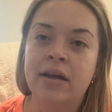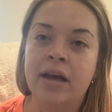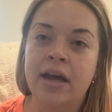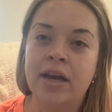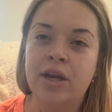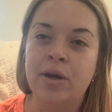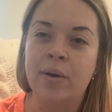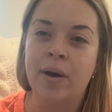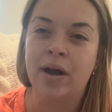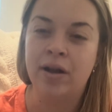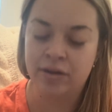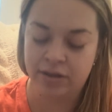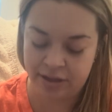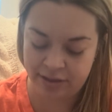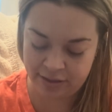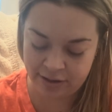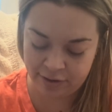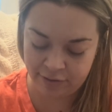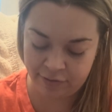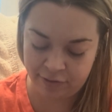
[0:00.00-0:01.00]
and you held it
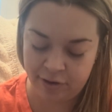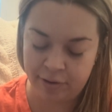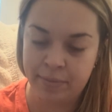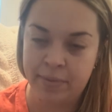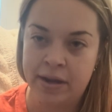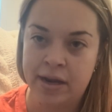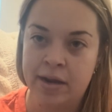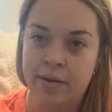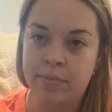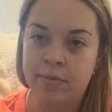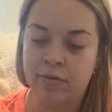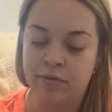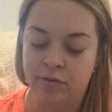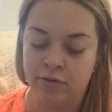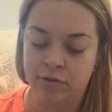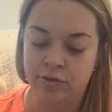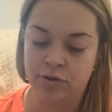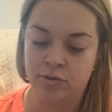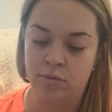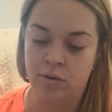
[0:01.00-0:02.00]
there for a minute
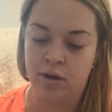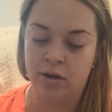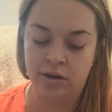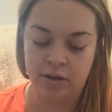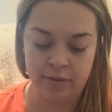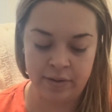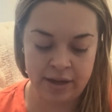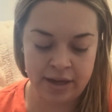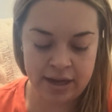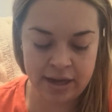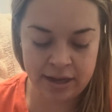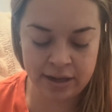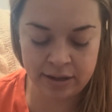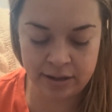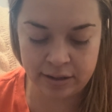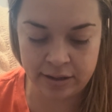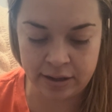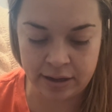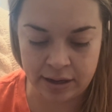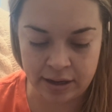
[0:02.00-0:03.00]
before swallowing it,
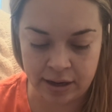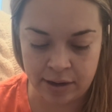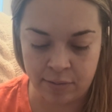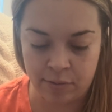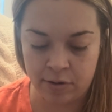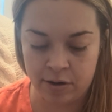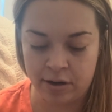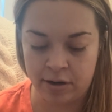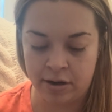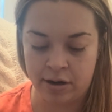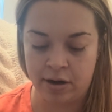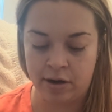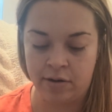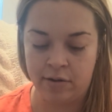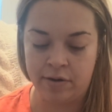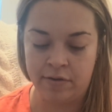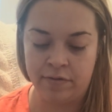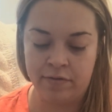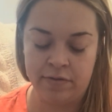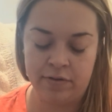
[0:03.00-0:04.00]
and I want to know
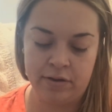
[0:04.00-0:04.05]
if